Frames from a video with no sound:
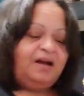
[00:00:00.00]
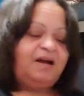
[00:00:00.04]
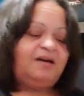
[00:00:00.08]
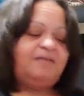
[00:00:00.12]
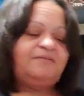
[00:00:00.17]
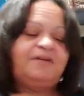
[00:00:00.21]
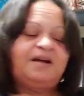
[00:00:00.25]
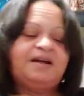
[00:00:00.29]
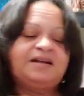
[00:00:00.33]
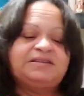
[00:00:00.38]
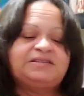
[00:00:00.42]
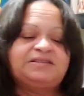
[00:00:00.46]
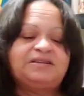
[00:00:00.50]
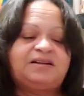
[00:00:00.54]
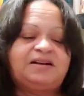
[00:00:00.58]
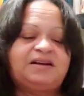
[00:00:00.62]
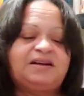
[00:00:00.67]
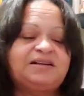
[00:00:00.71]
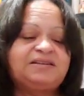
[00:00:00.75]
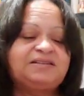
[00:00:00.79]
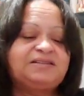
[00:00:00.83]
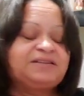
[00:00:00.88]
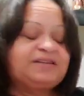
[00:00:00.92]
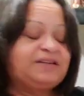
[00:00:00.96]
All right, so
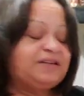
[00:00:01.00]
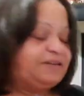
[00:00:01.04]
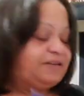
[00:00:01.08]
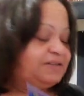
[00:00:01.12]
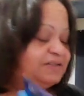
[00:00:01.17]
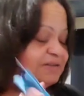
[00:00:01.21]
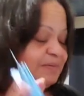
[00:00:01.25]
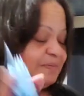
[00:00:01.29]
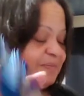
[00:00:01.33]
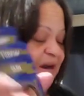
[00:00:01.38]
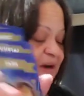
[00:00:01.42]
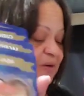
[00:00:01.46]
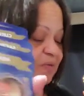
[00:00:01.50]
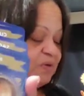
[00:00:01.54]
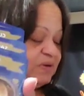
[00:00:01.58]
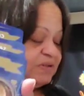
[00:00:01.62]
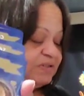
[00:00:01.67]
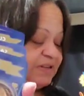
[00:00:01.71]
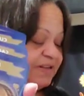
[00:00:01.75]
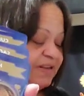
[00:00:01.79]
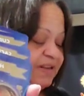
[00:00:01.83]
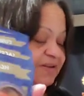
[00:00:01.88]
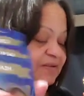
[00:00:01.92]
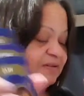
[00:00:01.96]
let's see. Somebody
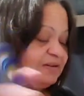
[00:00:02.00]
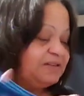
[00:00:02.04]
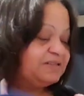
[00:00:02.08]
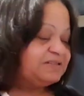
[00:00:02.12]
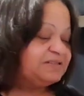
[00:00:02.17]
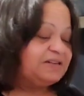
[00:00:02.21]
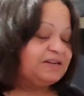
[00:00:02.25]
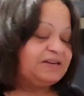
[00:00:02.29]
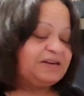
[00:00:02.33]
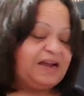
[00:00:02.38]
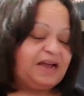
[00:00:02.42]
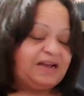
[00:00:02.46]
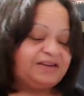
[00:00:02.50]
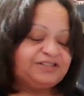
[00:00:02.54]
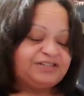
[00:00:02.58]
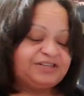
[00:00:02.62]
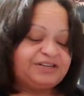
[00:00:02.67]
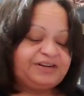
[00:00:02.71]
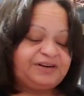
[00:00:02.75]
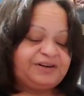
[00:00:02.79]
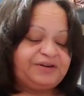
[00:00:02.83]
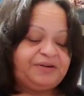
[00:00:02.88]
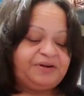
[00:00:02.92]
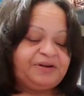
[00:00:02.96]
wants to heal this
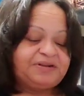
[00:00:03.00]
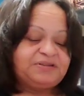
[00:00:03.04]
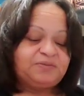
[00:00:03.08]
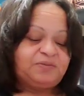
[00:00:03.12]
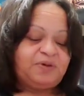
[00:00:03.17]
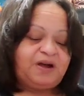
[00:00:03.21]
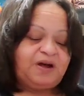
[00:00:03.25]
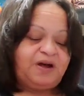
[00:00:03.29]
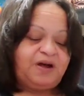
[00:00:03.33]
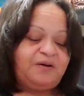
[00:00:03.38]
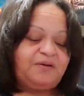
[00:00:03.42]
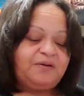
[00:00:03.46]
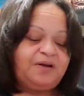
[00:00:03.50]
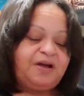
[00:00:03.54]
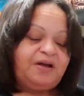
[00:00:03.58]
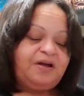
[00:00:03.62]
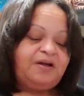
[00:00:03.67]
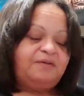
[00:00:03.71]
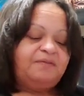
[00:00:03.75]
connection here as well.